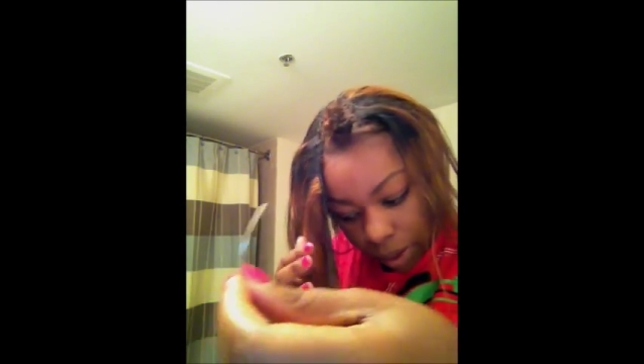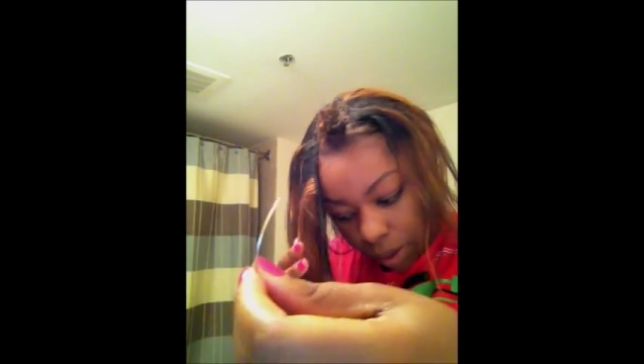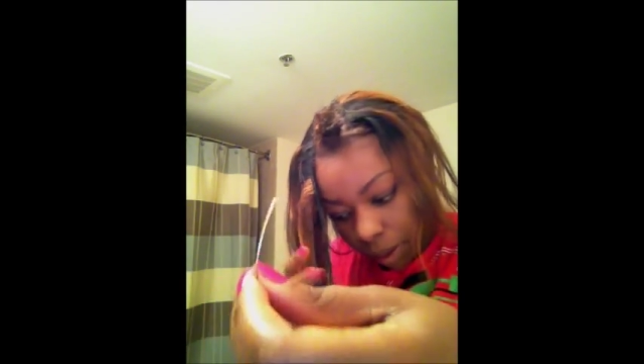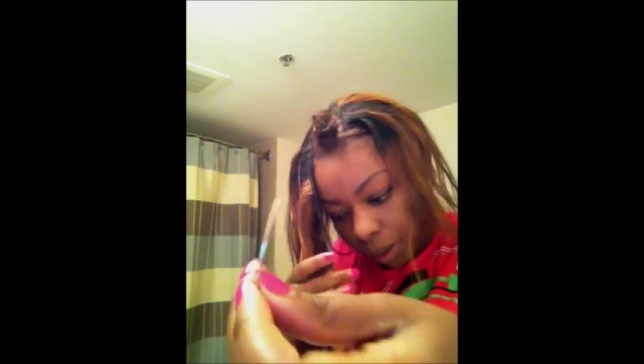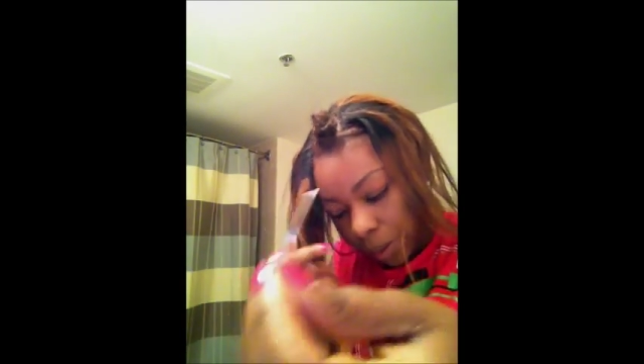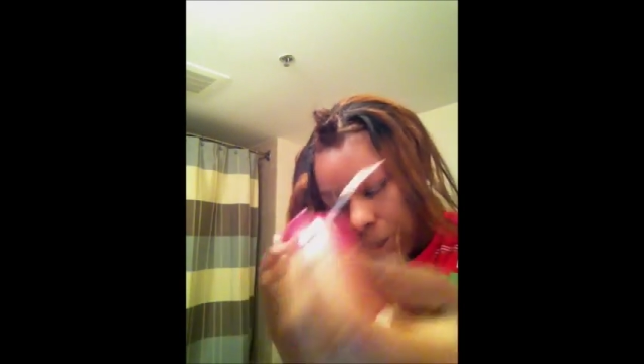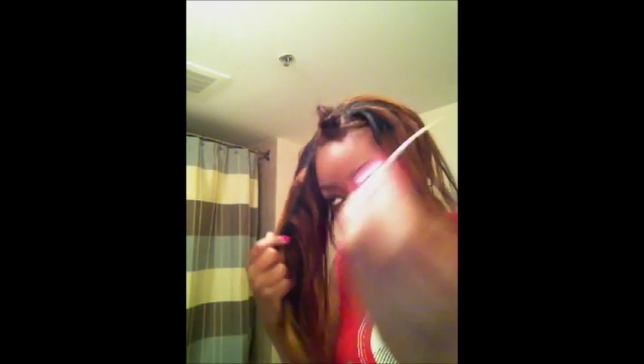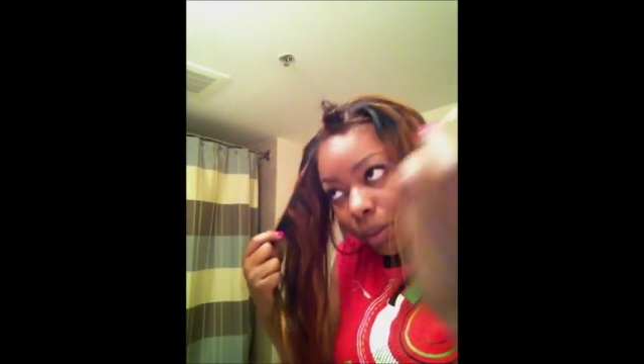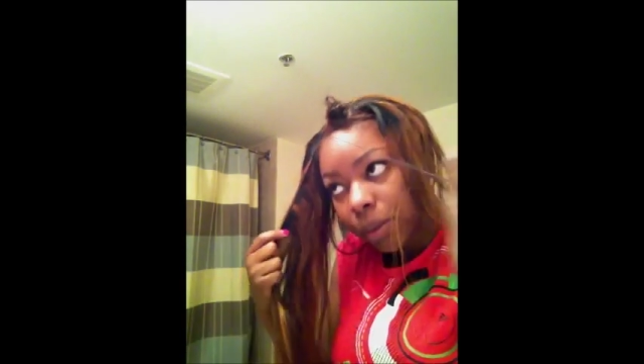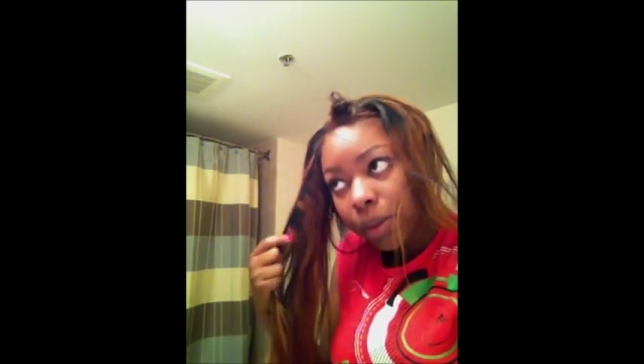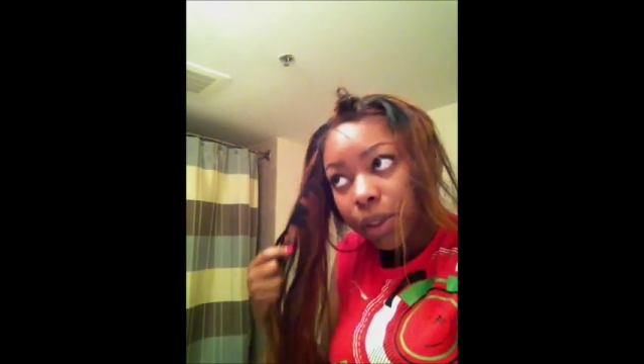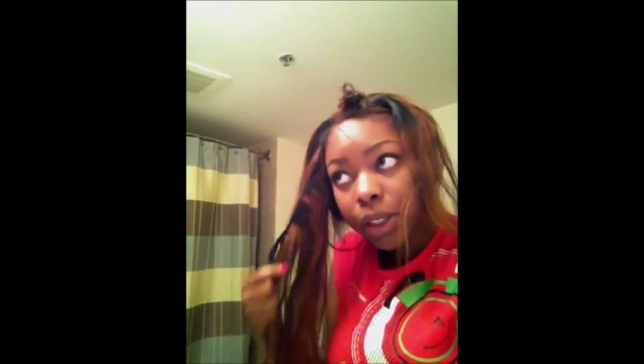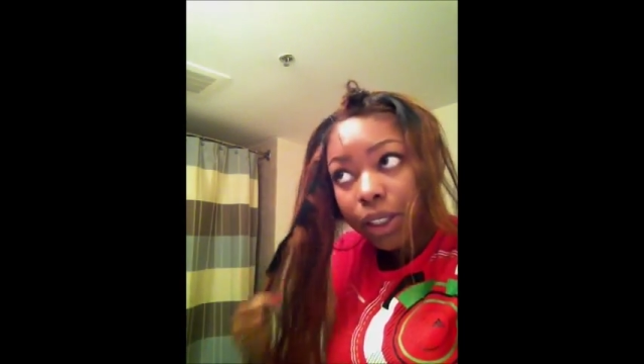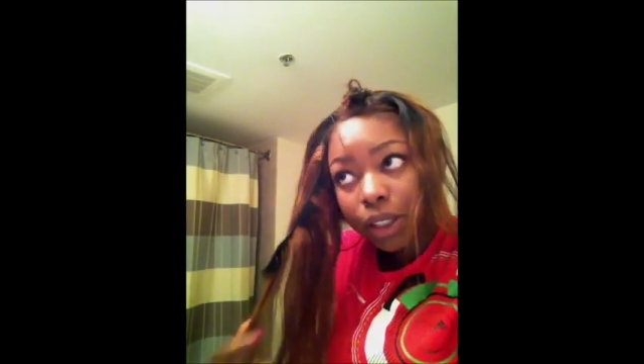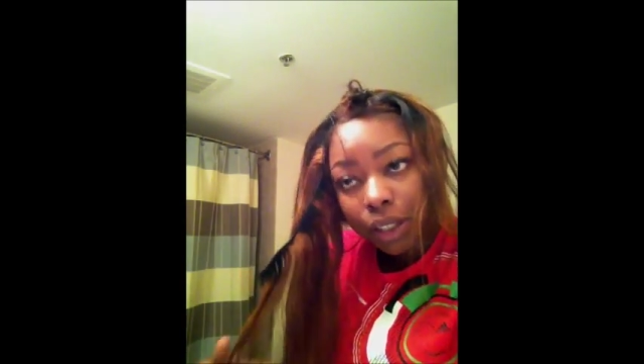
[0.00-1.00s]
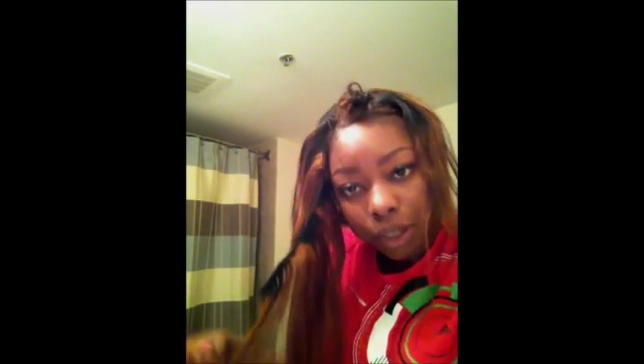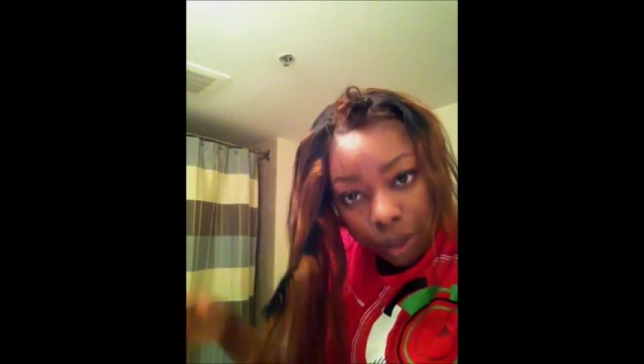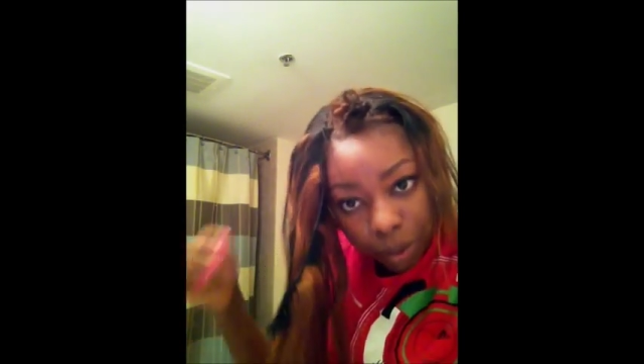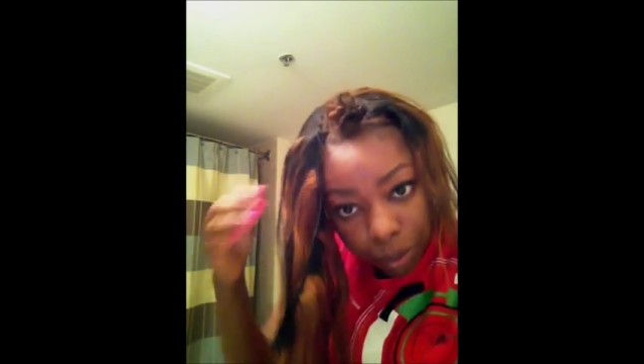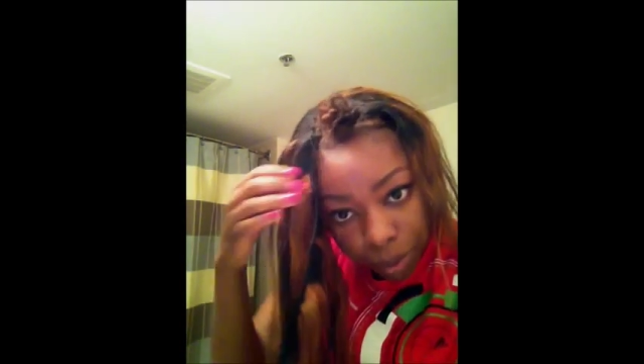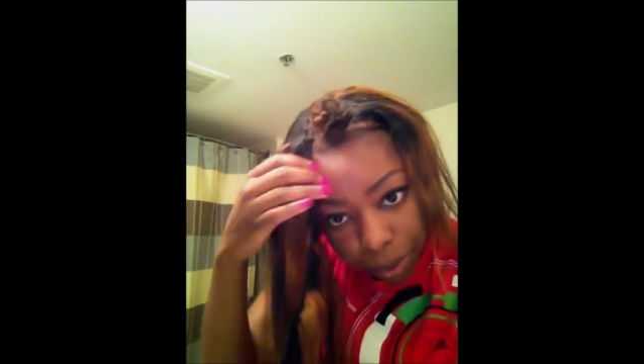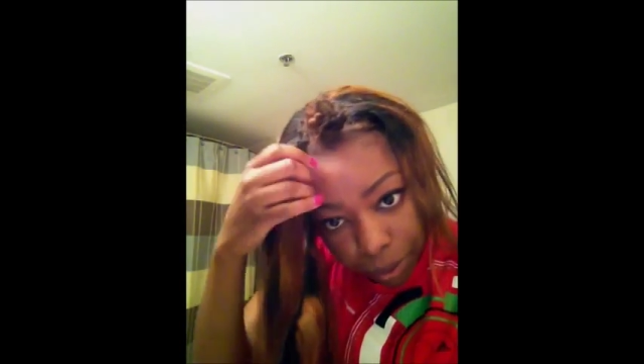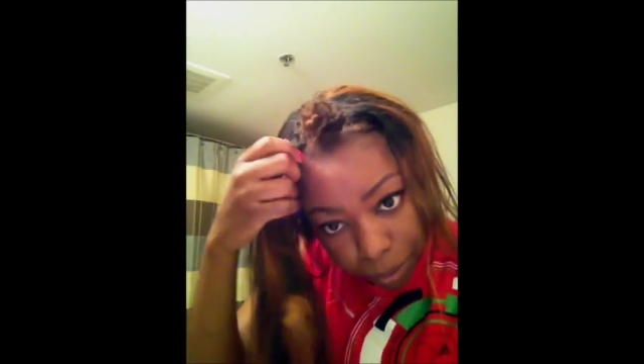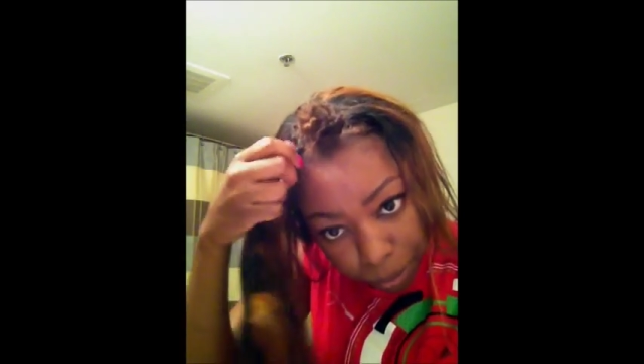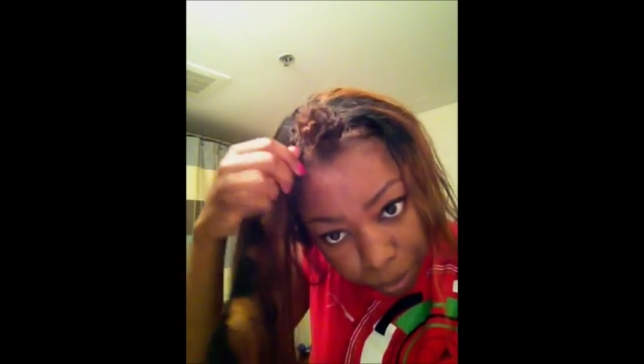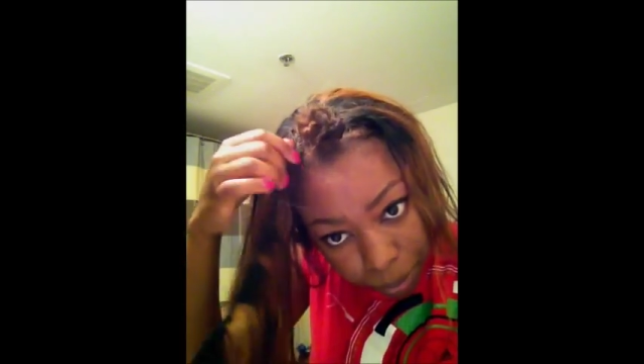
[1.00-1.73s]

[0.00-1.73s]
So continuing,